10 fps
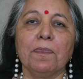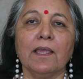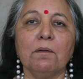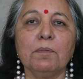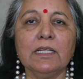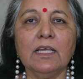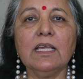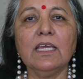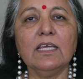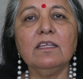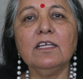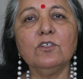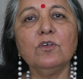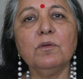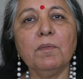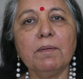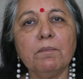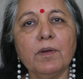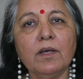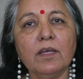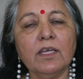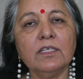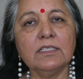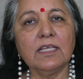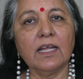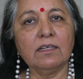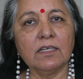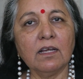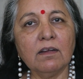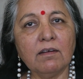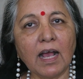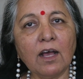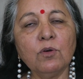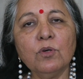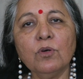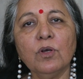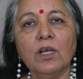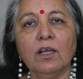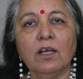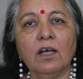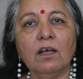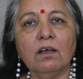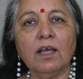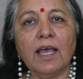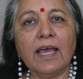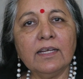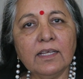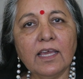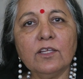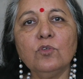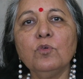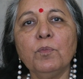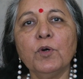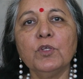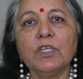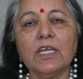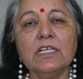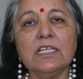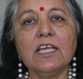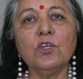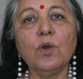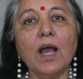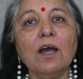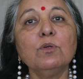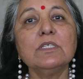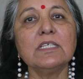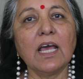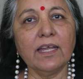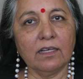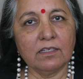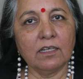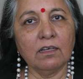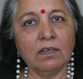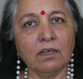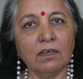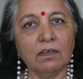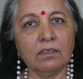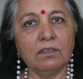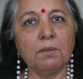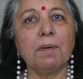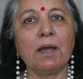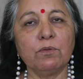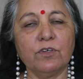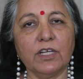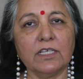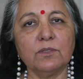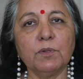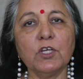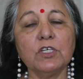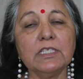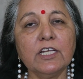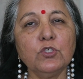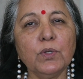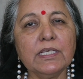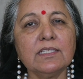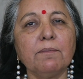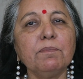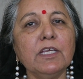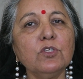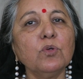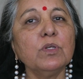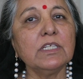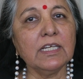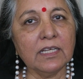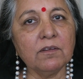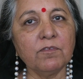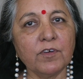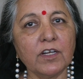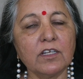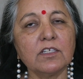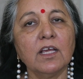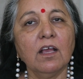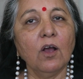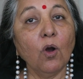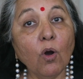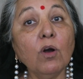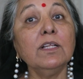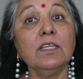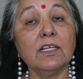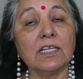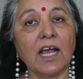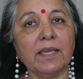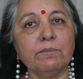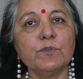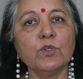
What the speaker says: Now, but the key thing to remember is that Rahu and Ketu both can take you outside the boundaries, because they're doing something totally different all the time.